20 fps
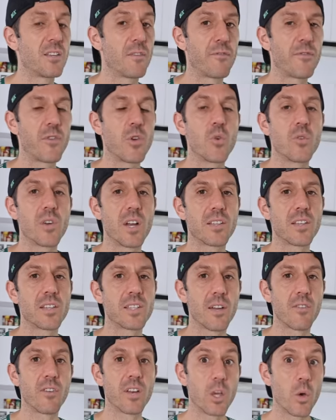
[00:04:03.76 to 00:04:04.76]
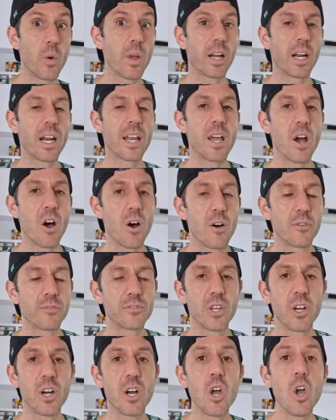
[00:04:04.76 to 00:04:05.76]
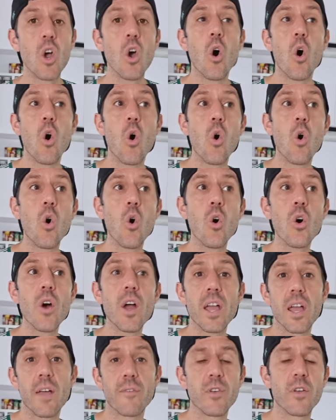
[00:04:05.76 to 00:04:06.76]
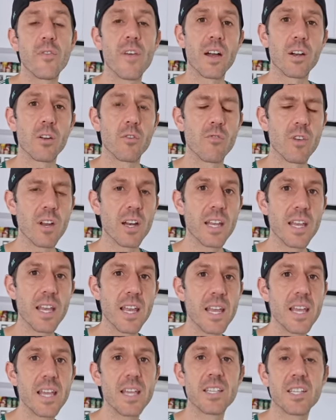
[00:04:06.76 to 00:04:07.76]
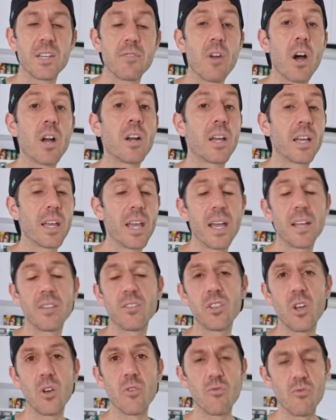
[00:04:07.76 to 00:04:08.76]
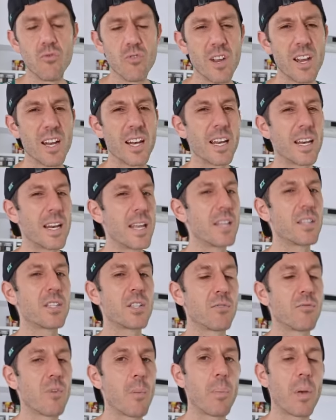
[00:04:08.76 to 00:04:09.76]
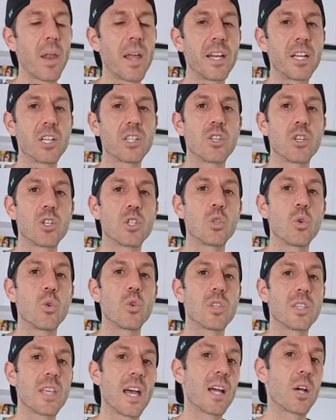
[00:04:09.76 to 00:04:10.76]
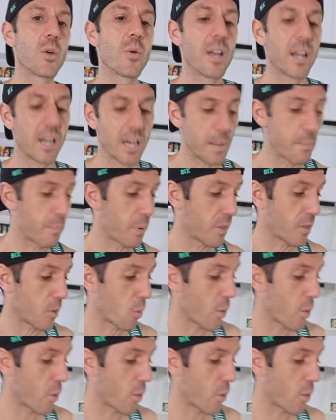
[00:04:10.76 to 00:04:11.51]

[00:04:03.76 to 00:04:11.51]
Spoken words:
to fuel necessarily quickly after. Or if you've had a really easy run, again, don't really need to replenish the stores that quickly. But the